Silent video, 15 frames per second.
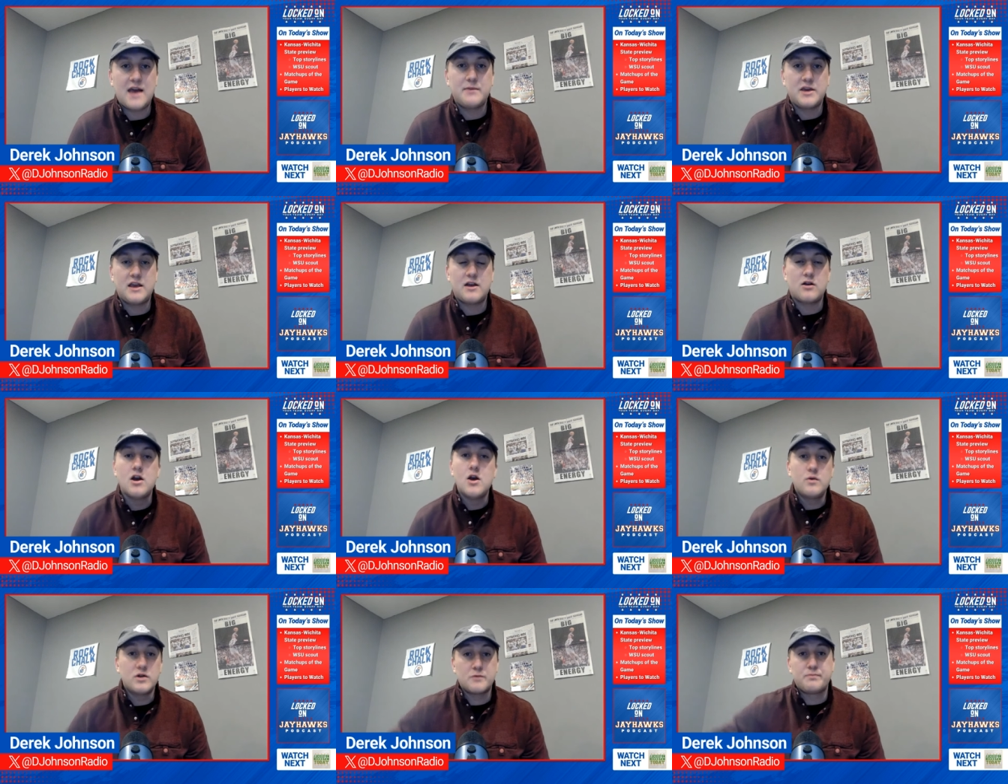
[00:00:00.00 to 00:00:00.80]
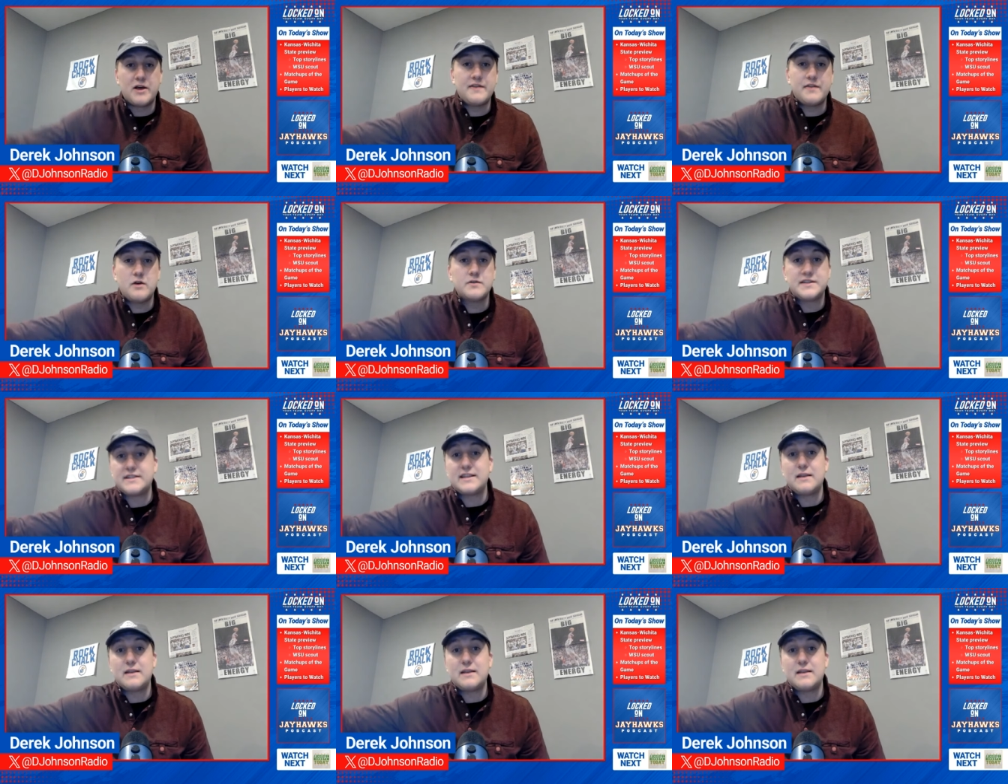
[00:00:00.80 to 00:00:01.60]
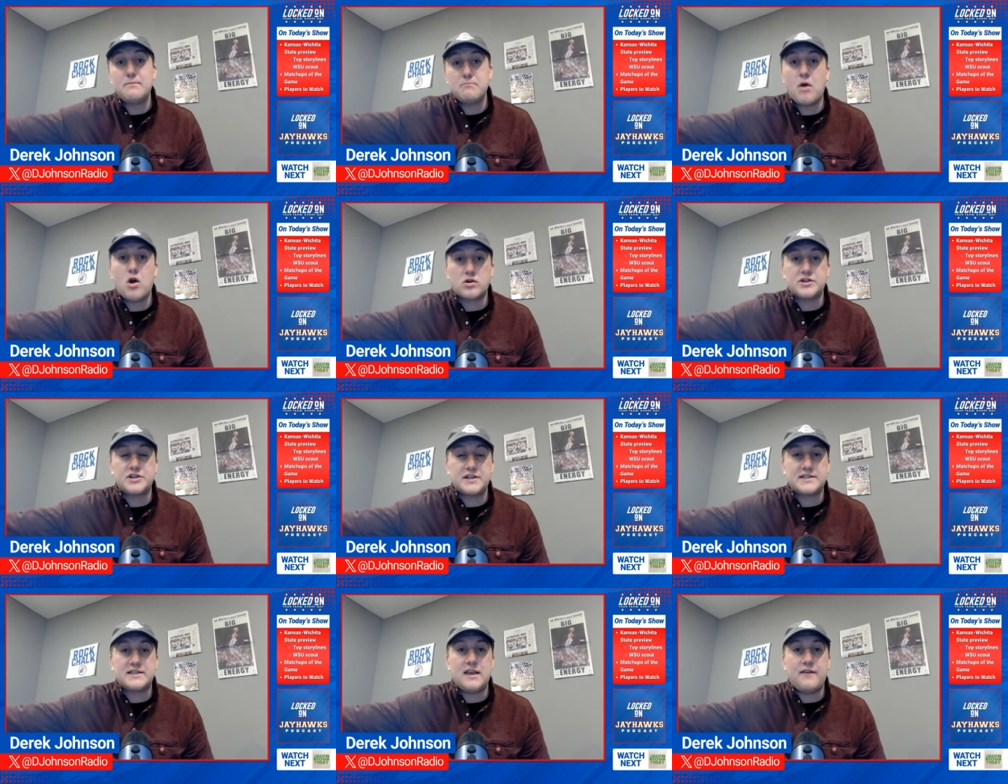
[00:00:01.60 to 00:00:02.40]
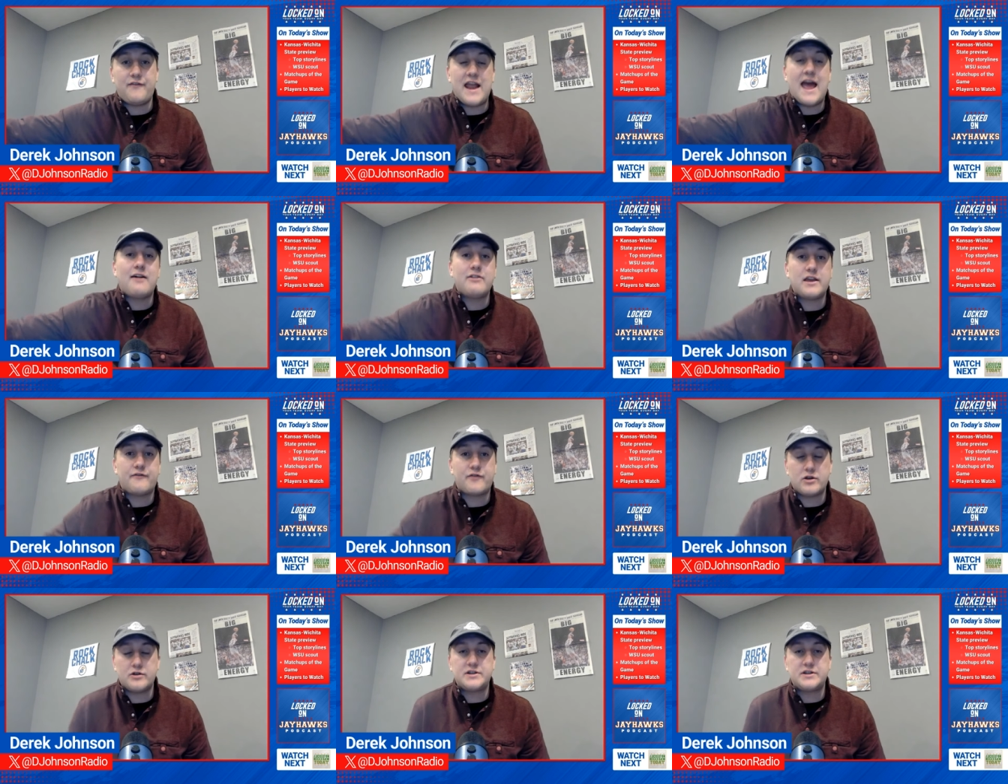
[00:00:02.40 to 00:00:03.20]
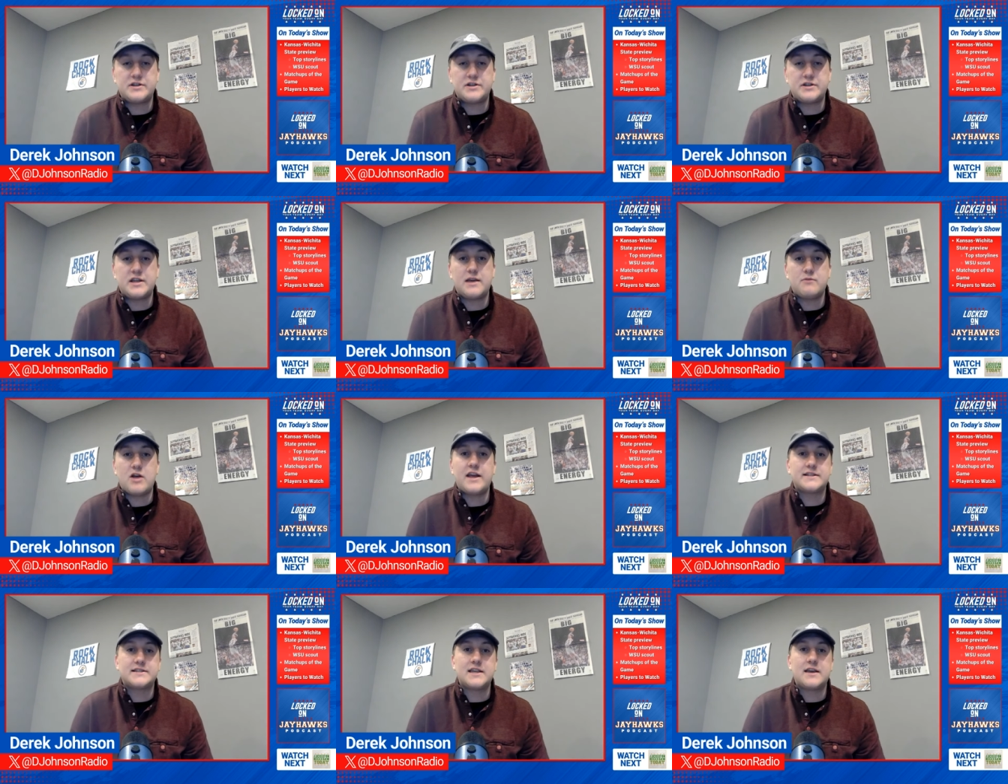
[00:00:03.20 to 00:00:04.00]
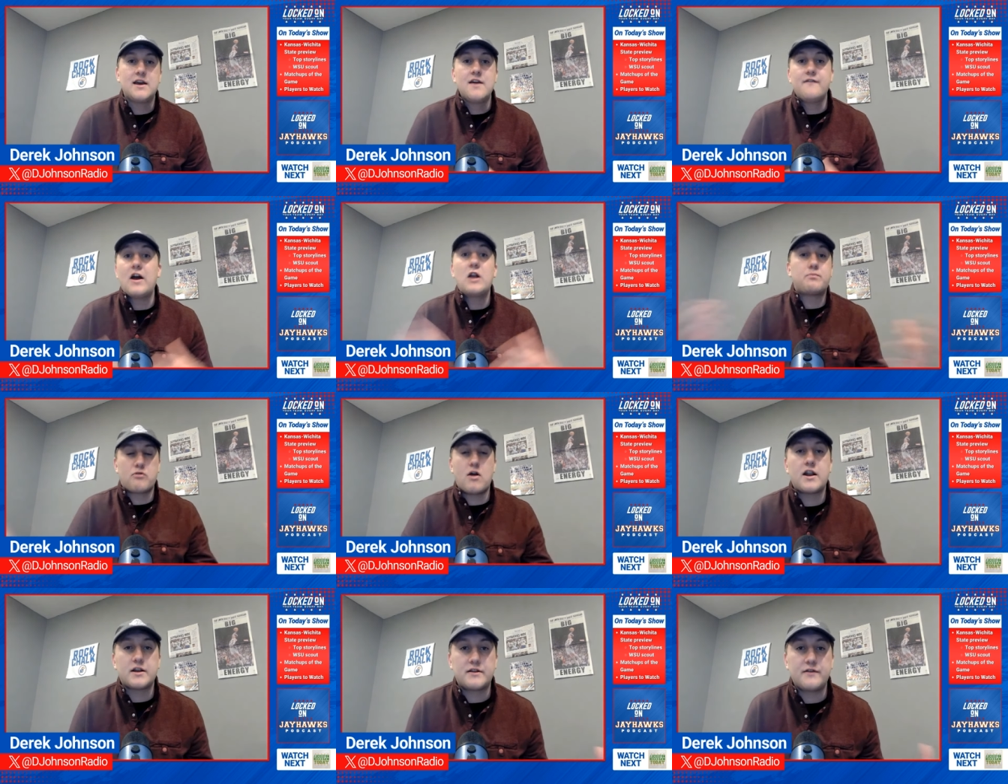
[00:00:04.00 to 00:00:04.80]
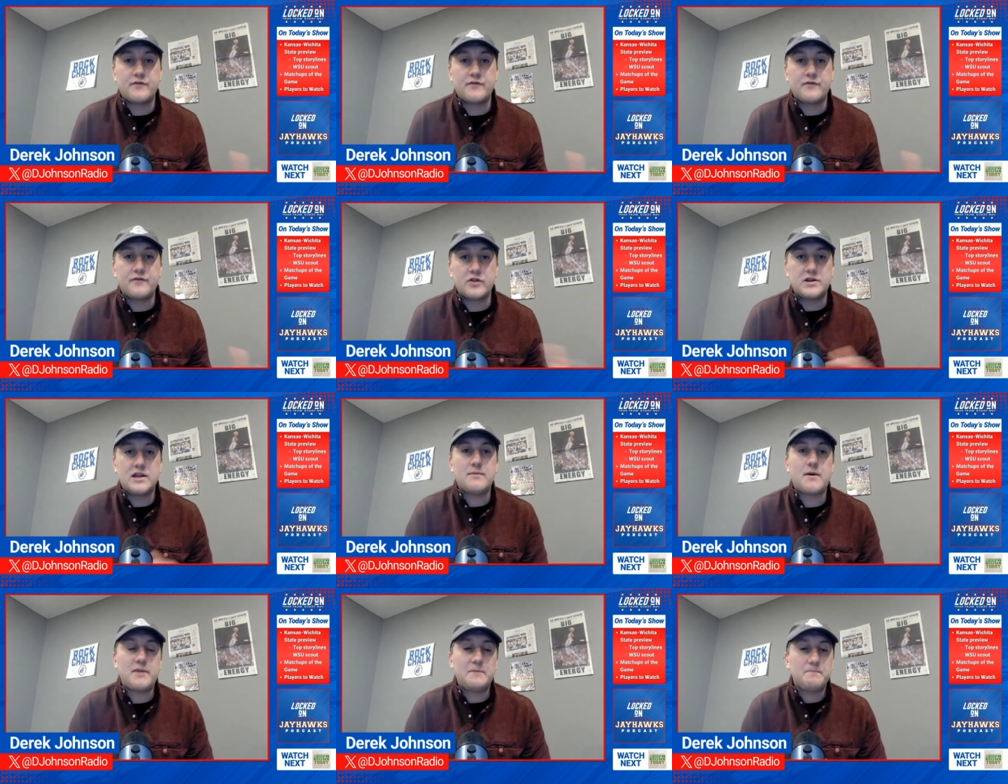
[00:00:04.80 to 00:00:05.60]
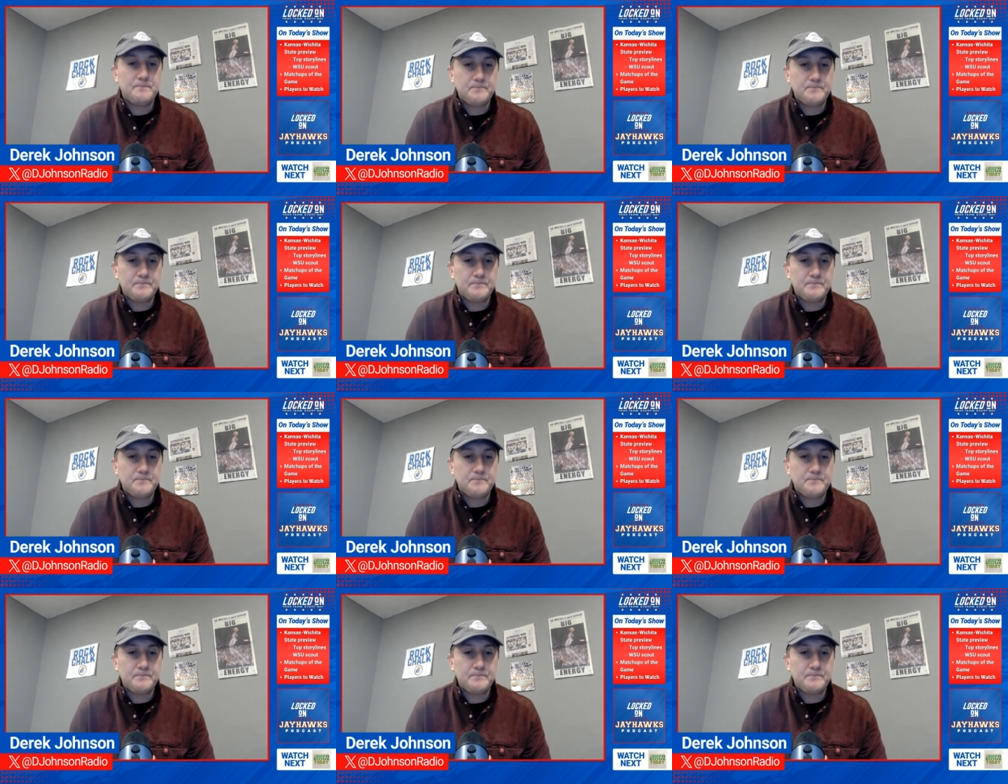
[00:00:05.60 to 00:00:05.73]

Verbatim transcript: of year. When you're playing those, it's in March. It's the finale for your team, right? It's the final product of your team, I mean.